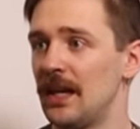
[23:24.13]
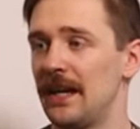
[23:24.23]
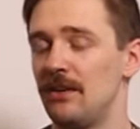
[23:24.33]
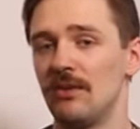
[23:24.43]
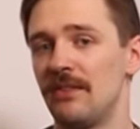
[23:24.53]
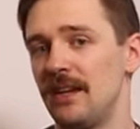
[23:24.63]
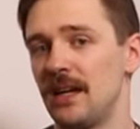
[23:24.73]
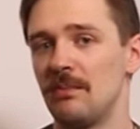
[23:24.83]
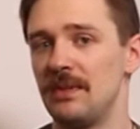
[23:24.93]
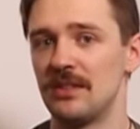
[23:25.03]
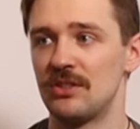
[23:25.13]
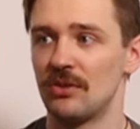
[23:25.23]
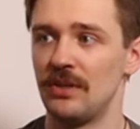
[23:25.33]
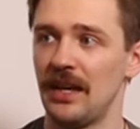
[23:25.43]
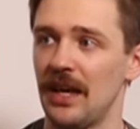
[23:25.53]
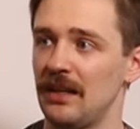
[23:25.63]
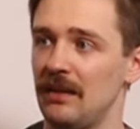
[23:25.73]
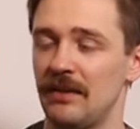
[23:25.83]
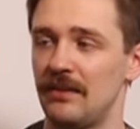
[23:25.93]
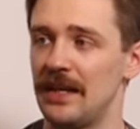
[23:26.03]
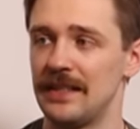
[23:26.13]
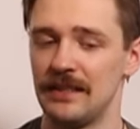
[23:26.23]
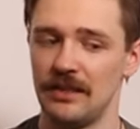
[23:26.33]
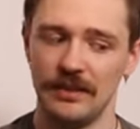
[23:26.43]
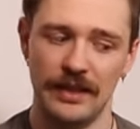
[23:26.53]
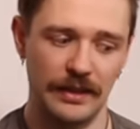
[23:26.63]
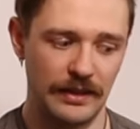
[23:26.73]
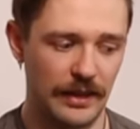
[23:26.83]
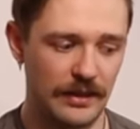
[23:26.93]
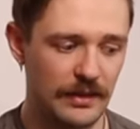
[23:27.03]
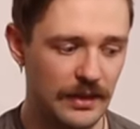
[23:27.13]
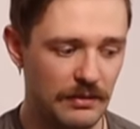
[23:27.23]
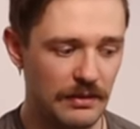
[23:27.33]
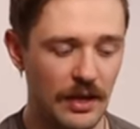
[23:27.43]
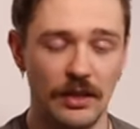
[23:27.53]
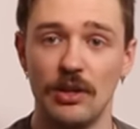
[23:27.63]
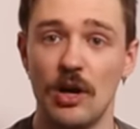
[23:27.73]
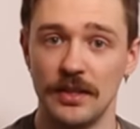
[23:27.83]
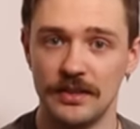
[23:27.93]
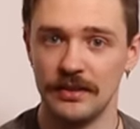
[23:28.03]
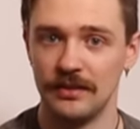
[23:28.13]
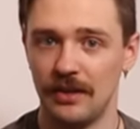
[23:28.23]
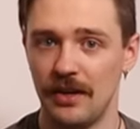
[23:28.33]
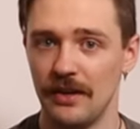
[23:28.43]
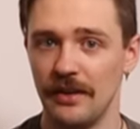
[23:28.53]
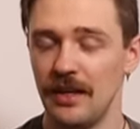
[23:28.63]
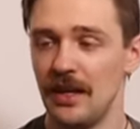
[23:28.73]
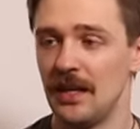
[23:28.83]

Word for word: I don't think I'll be destroying any threads here like I did a lot on.